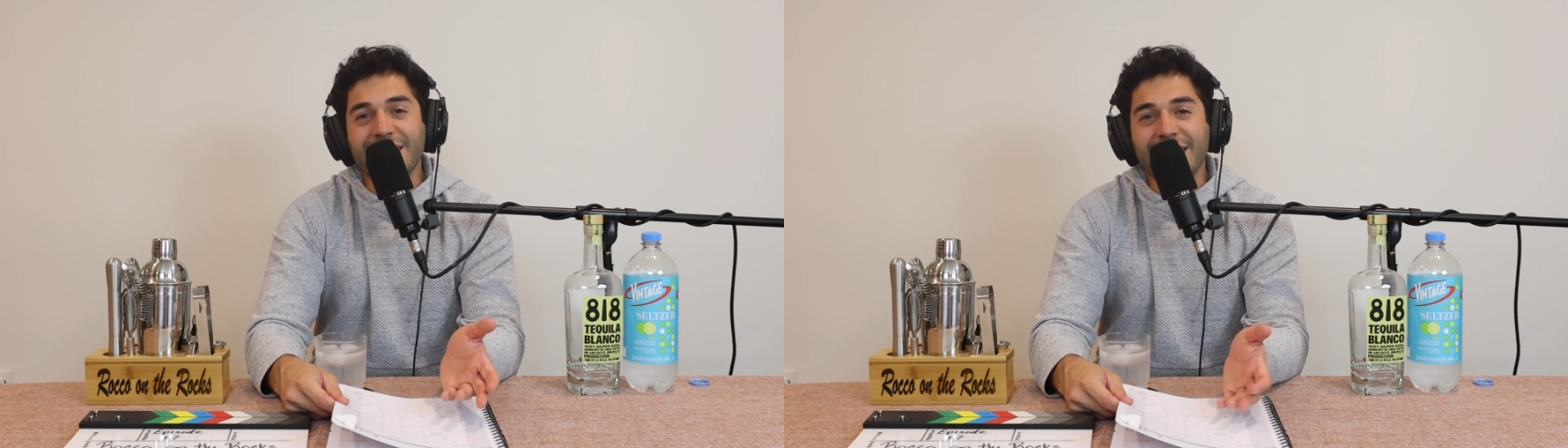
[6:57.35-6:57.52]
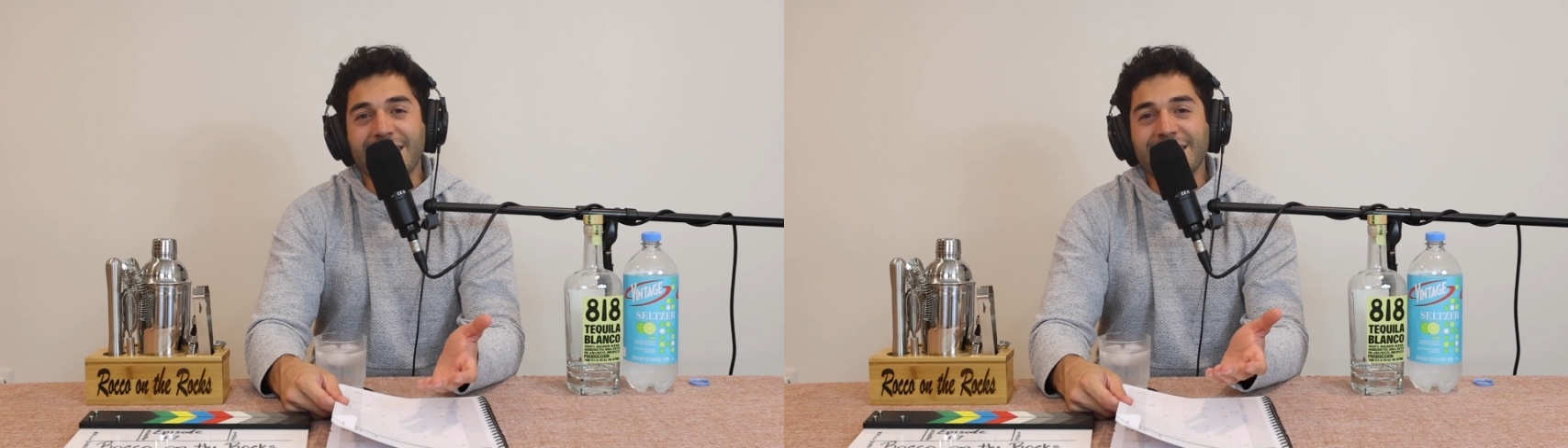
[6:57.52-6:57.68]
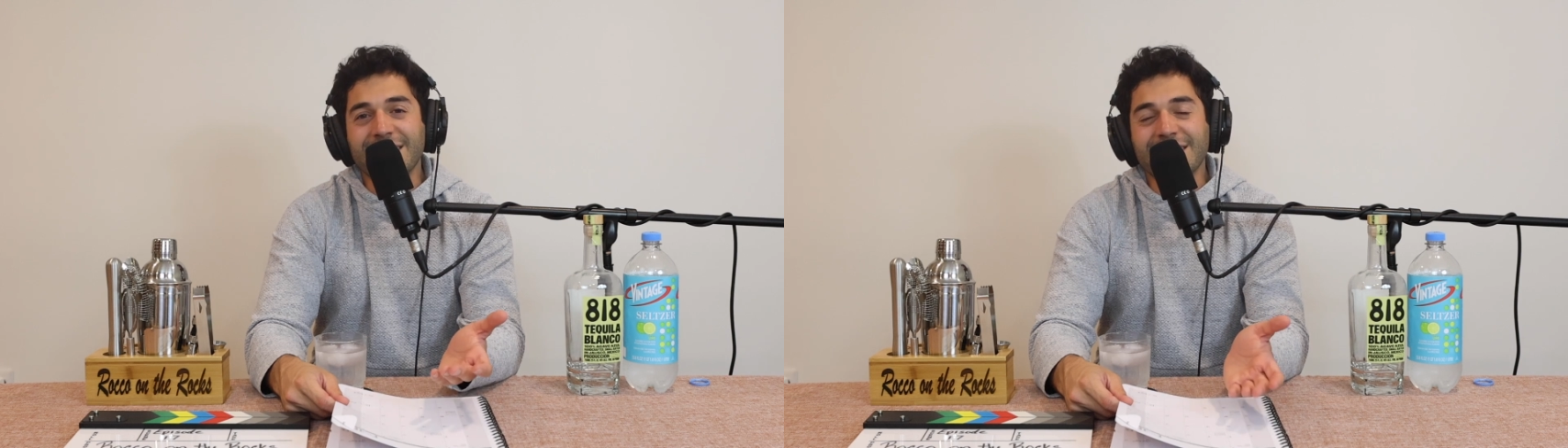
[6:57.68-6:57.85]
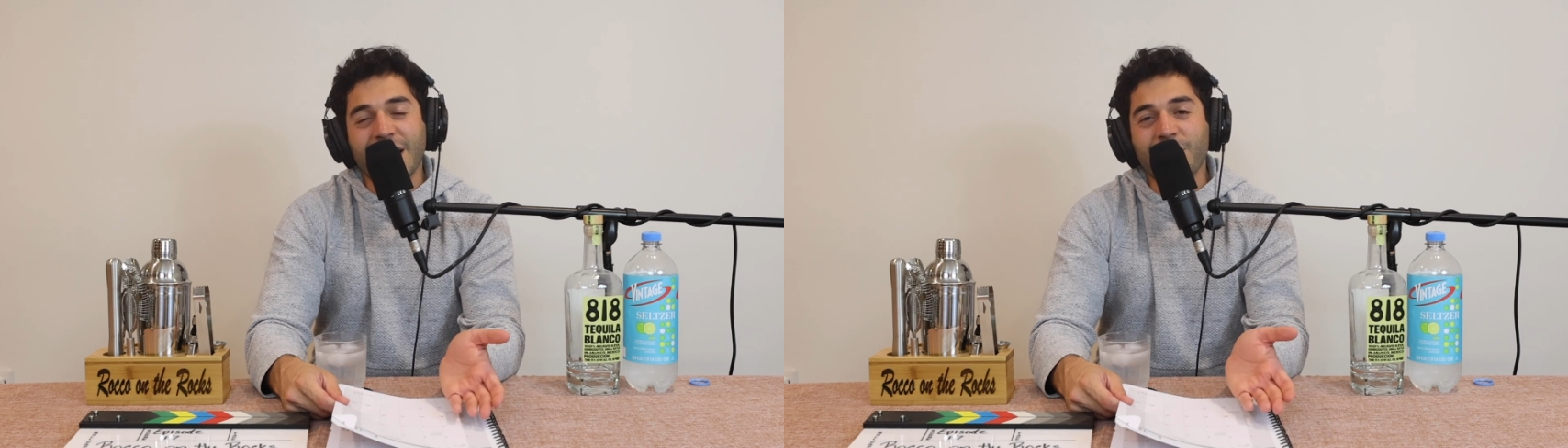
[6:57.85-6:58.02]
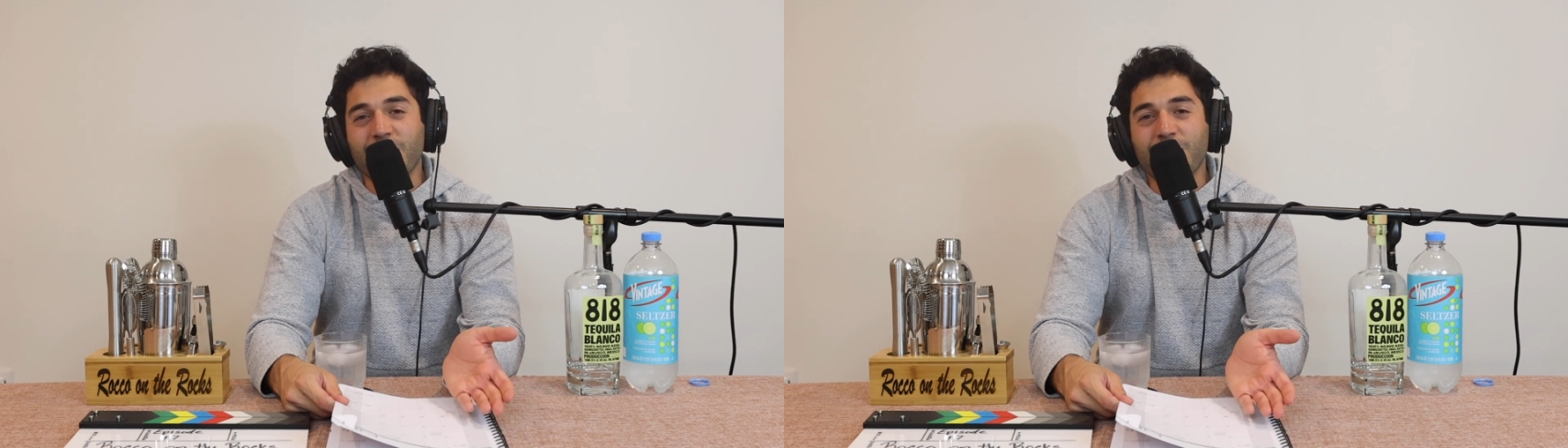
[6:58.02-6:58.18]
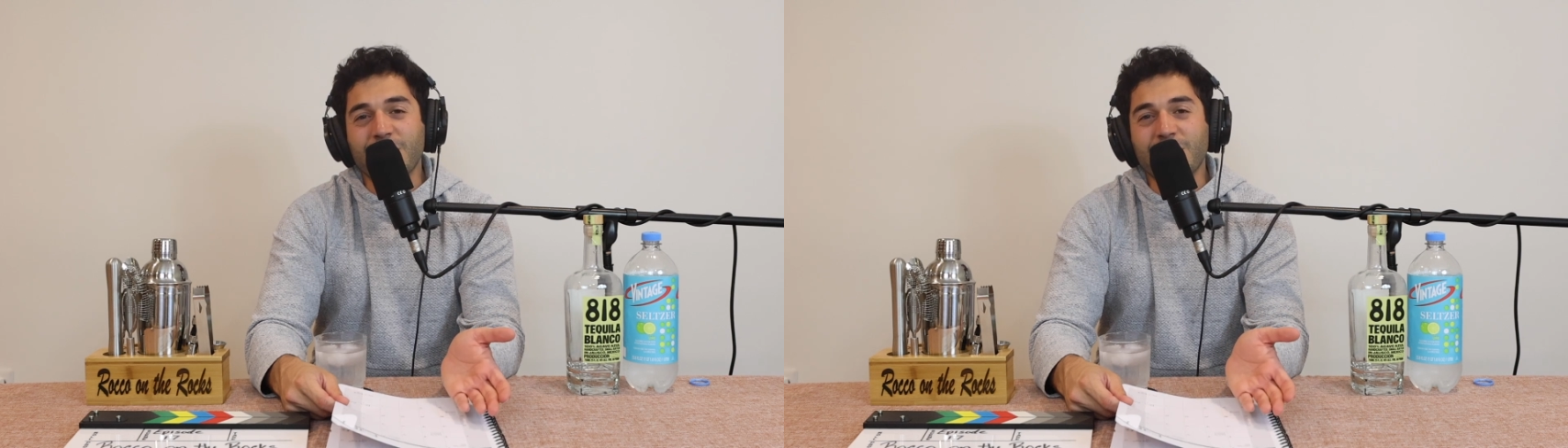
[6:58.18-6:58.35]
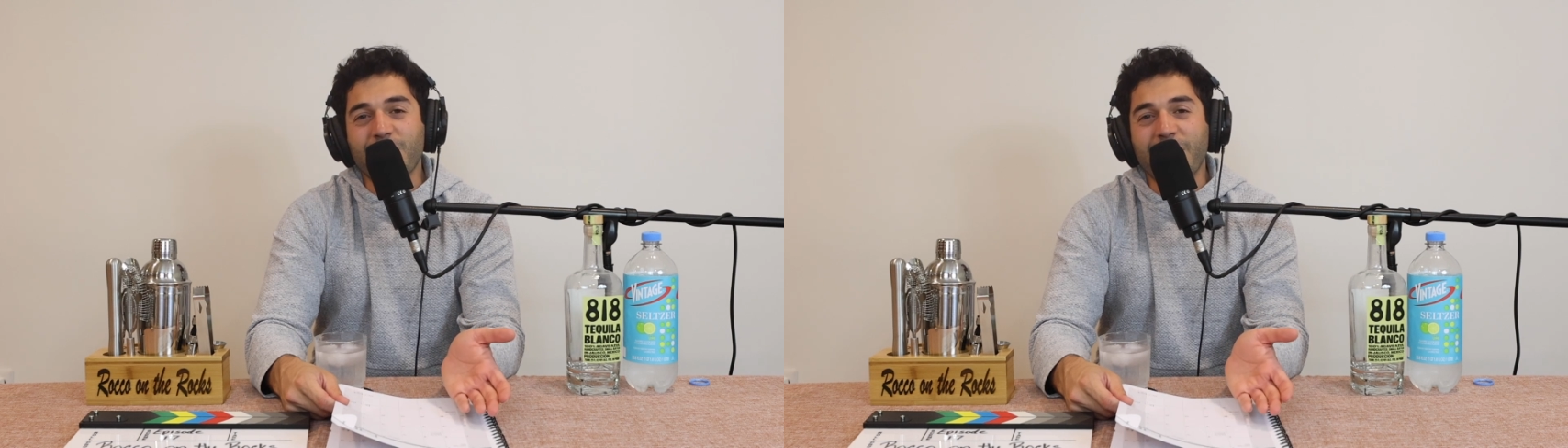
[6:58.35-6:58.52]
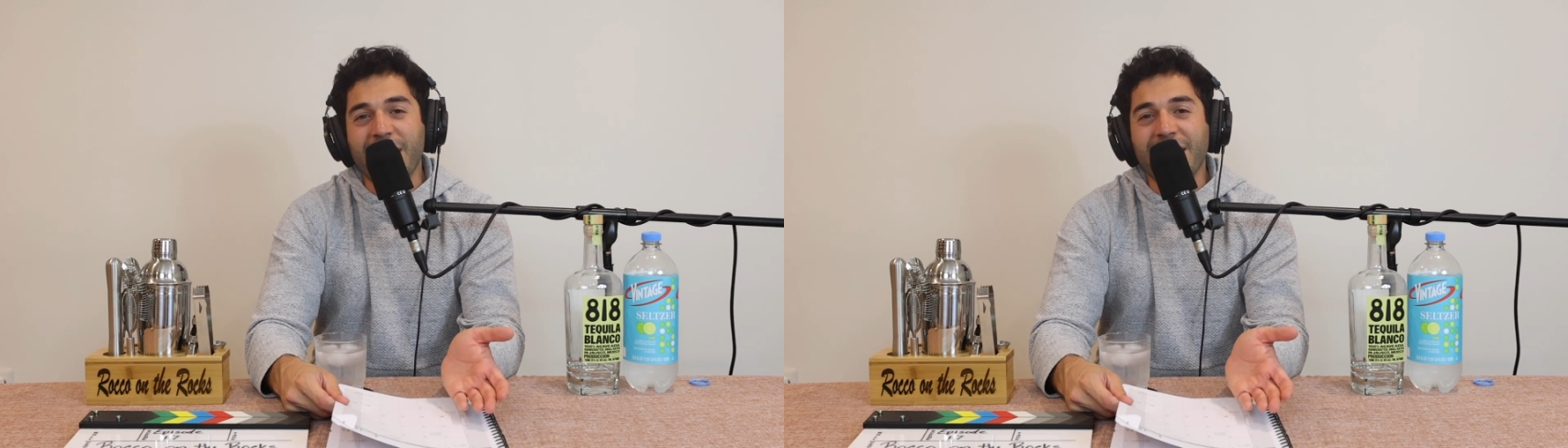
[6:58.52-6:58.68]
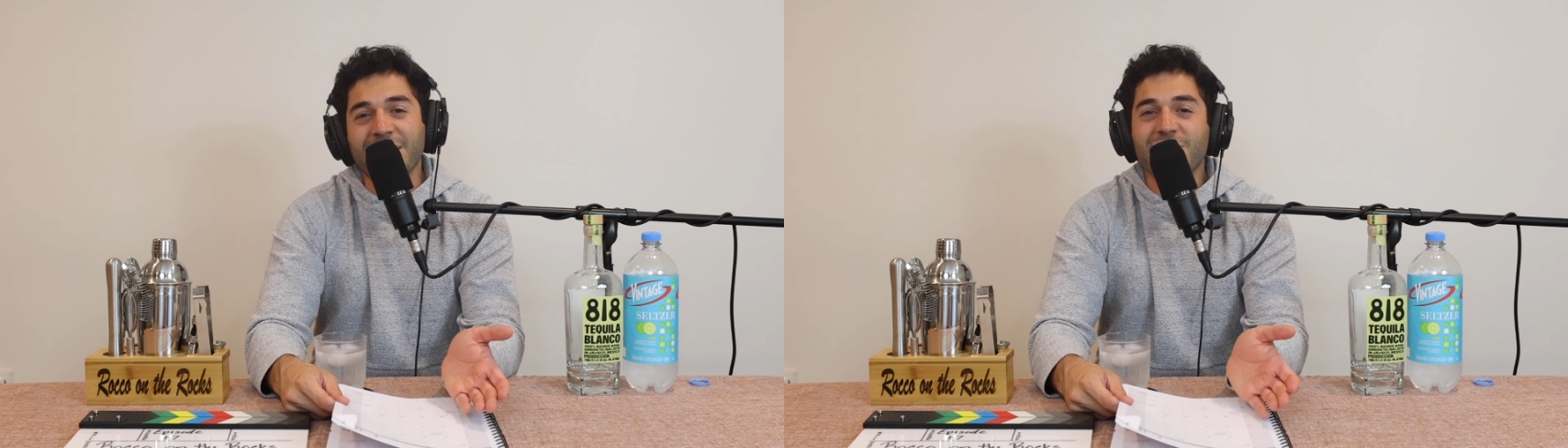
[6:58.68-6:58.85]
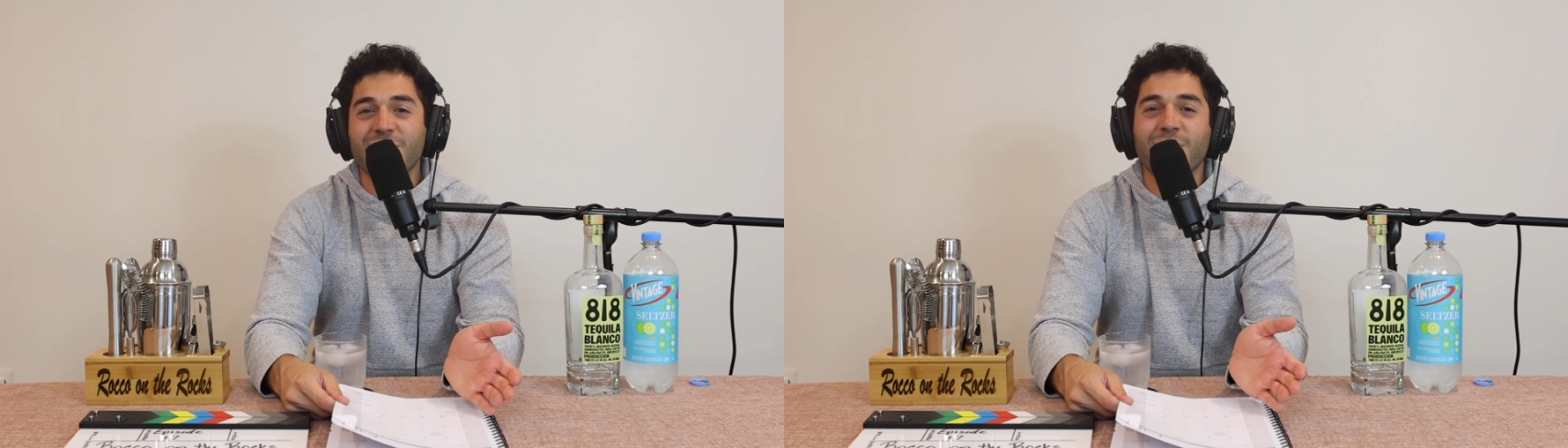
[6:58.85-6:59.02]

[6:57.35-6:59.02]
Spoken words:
it's time for me to shut my eyes.